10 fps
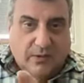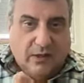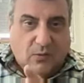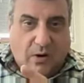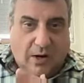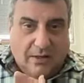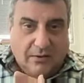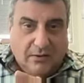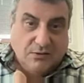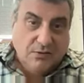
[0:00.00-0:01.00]
and they're going to want
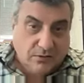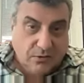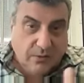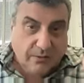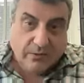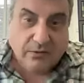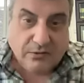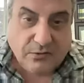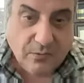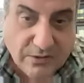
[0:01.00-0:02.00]
it, because you can do it when
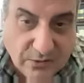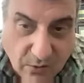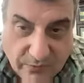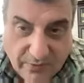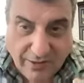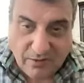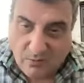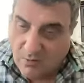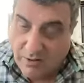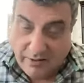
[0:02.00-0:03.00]
they're 2 months old and they're not going
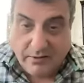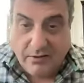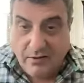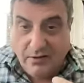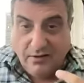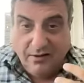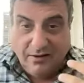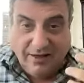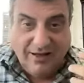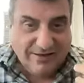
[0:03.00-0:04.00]
to want it.
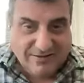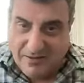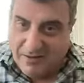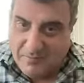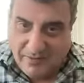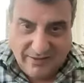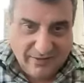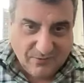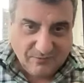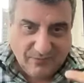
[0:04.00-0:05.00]
It's going to be
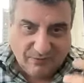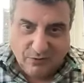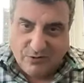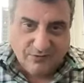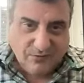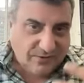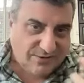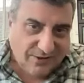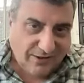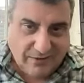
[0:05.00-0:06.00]
either aversive or they're
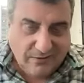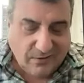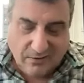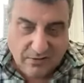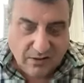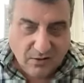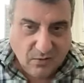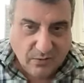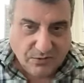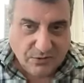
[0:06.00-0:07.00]
just not
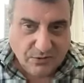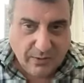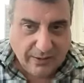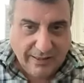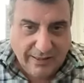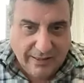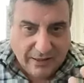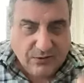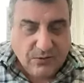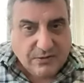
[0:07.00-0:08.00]
knowing what you're doing.
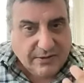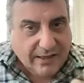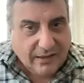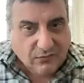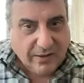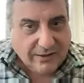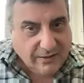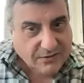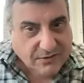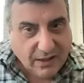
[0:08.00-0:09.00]
As soon as they can
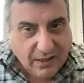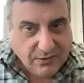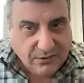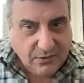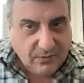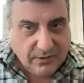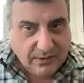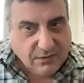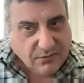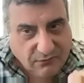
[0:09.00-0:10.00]
recognize the continuity,
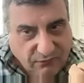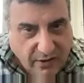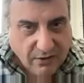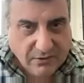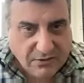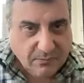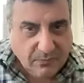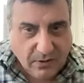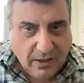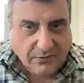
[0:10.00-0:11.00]
and it's a very
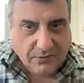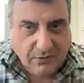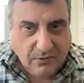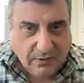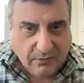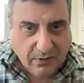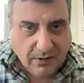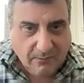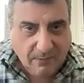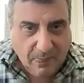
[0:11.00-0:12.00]
simple continuity,
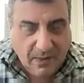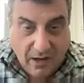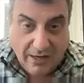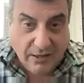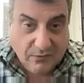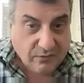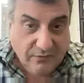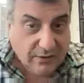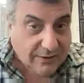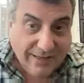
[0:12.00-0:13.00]
right? Hiding and
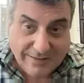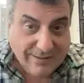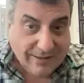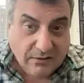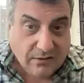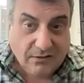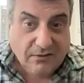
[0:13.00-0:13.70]
revealing, that's it.